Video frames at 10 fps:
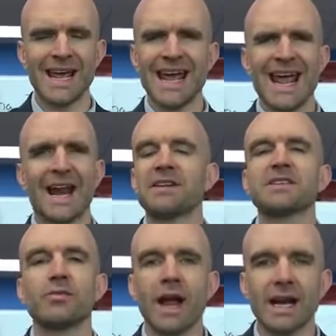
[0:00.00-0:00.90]
and it doesn't
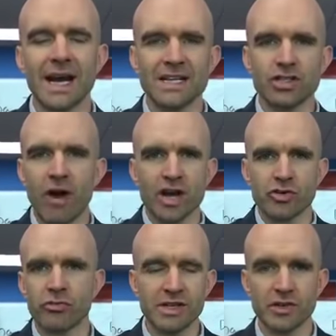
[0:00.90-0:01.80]
recognize graduate
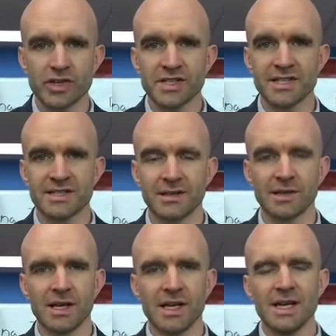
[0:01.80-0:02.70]
research assistant.
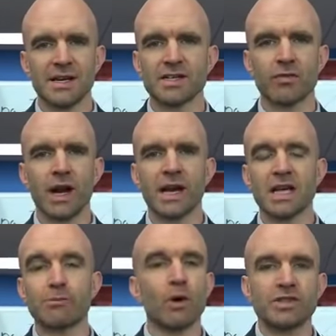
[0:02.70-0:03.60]
It doesn't recognize
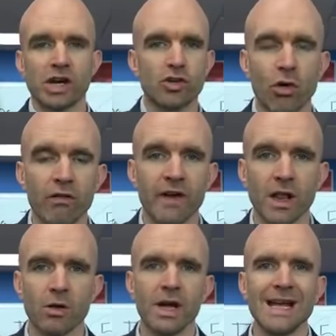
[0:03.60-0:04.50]
postdoctoral
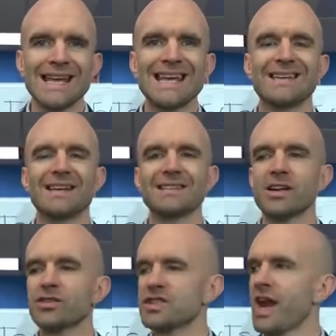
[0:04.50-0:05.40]
fellow. It doesn't
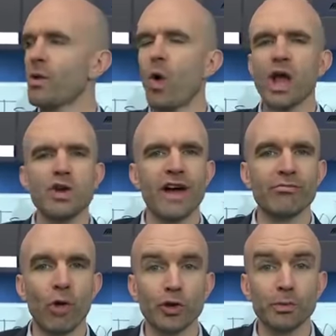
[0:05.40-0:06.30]
understand why you have
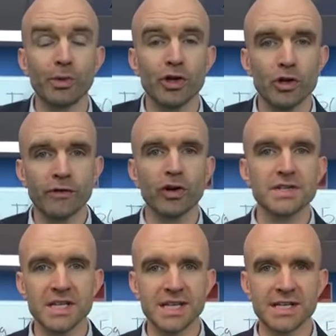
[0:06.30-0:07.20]
multiple
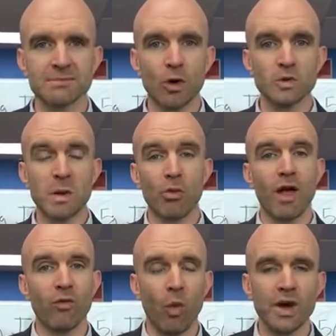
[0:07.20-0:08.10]
universities. Most people have one